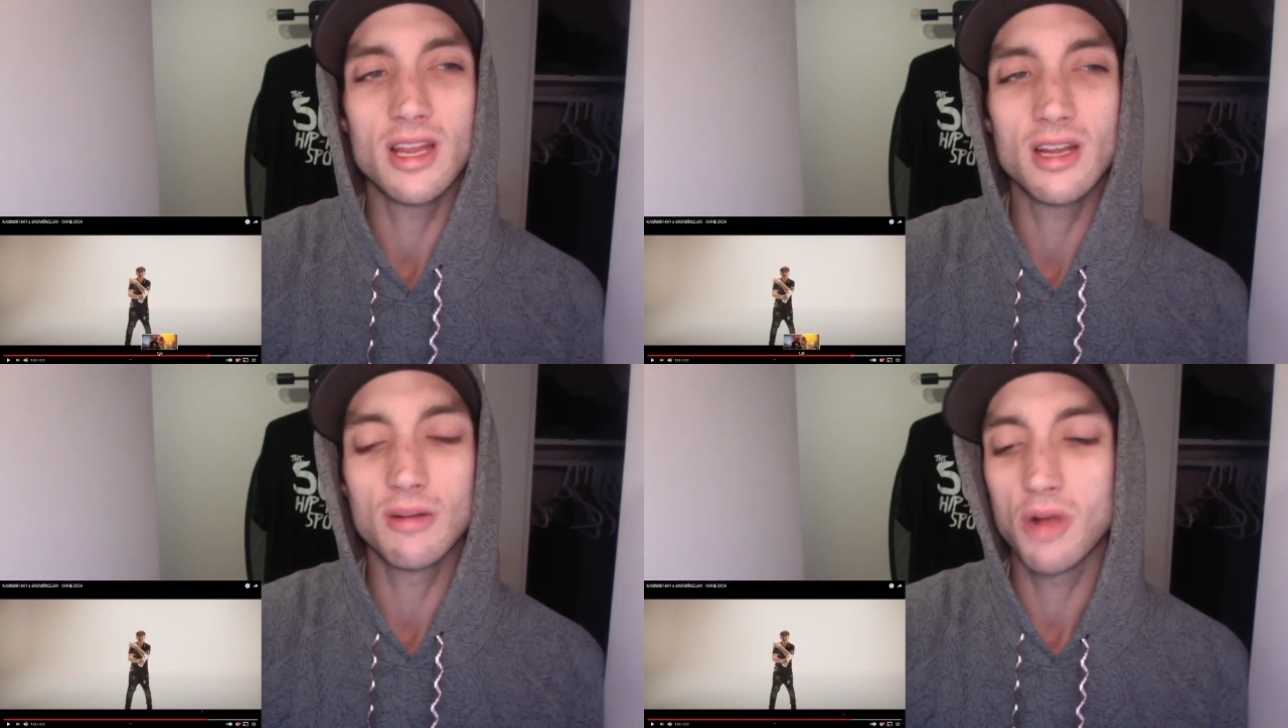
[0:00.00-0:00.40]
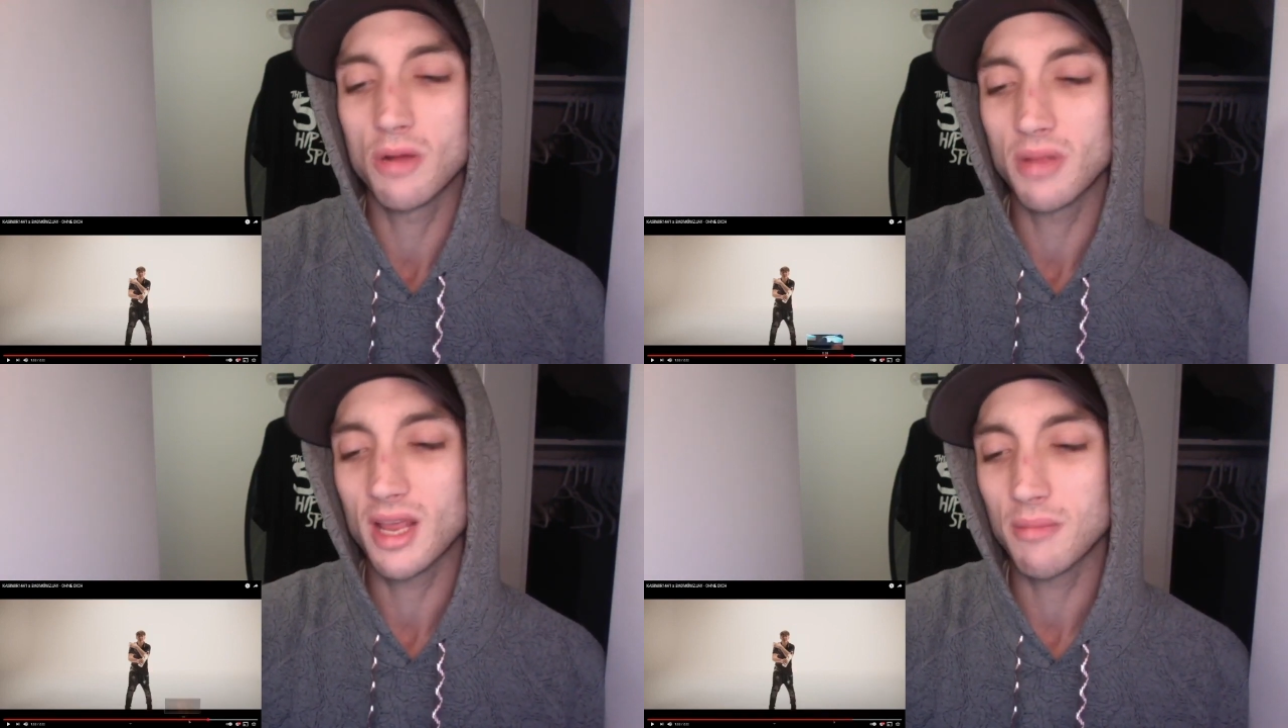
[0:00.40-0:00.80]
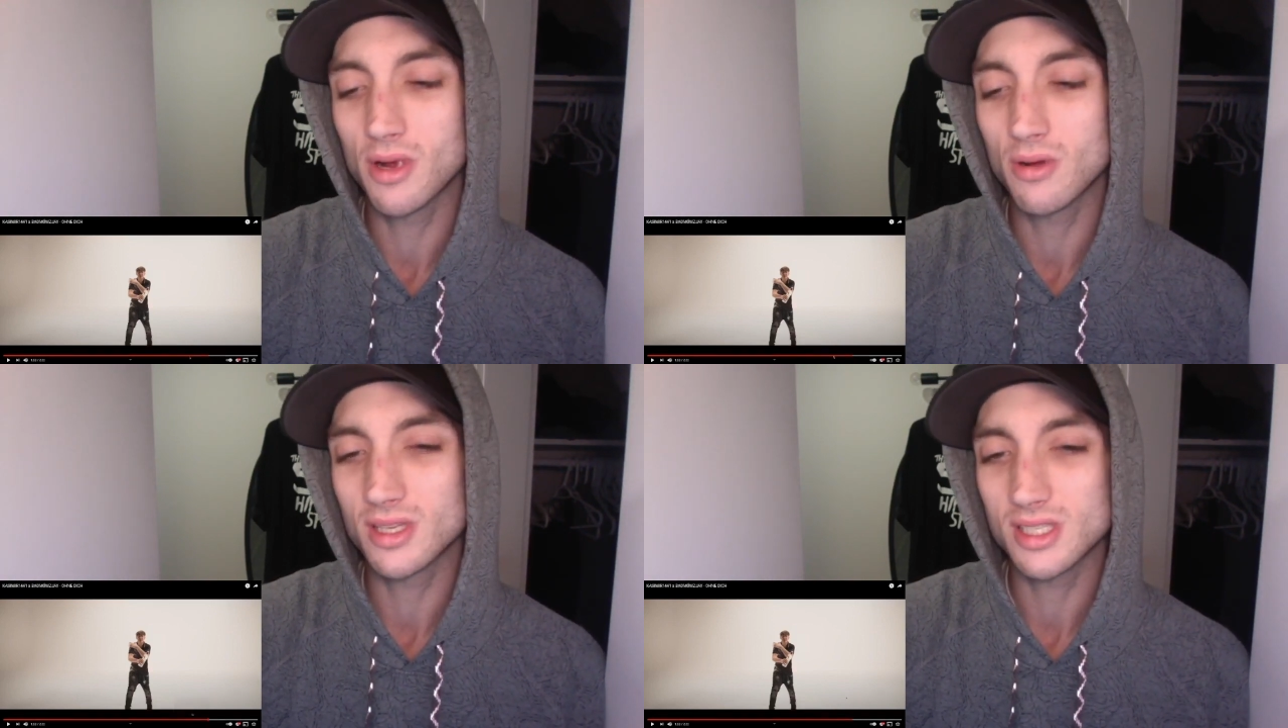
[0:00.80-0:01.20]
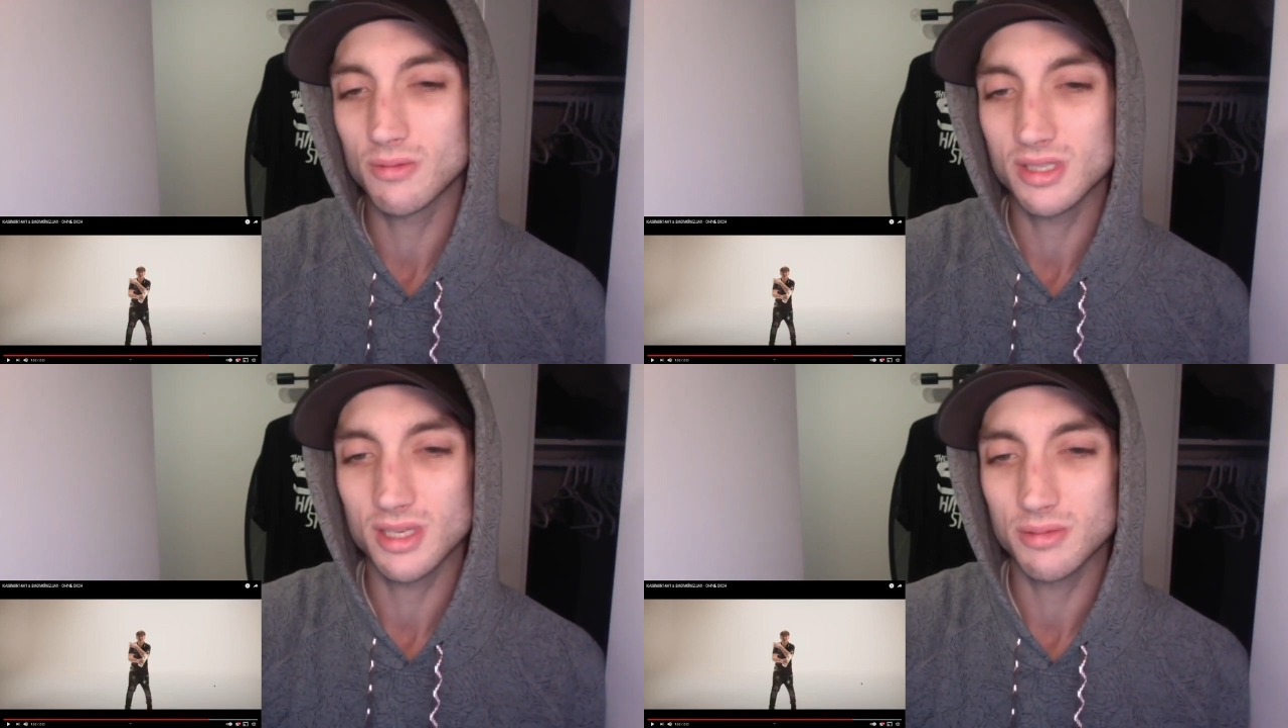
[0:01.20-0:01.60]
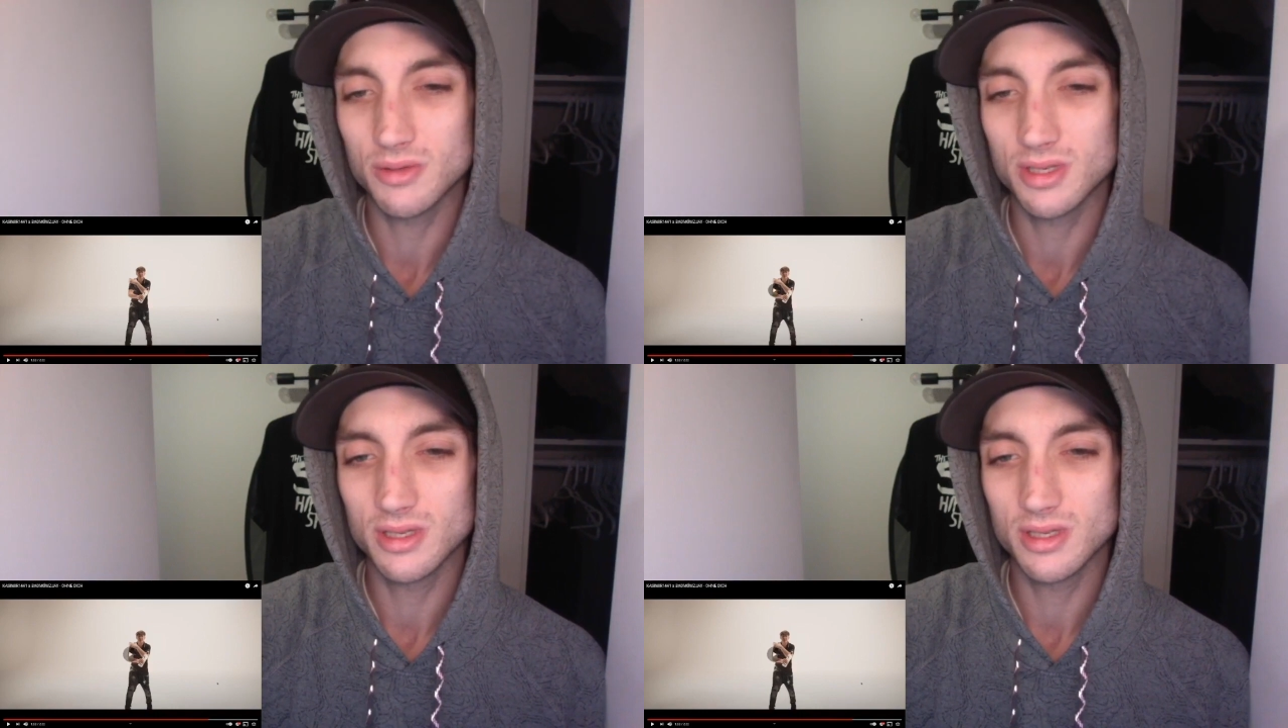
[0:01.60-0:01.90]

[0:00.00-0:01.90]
Her mom came out and said, What's up to her?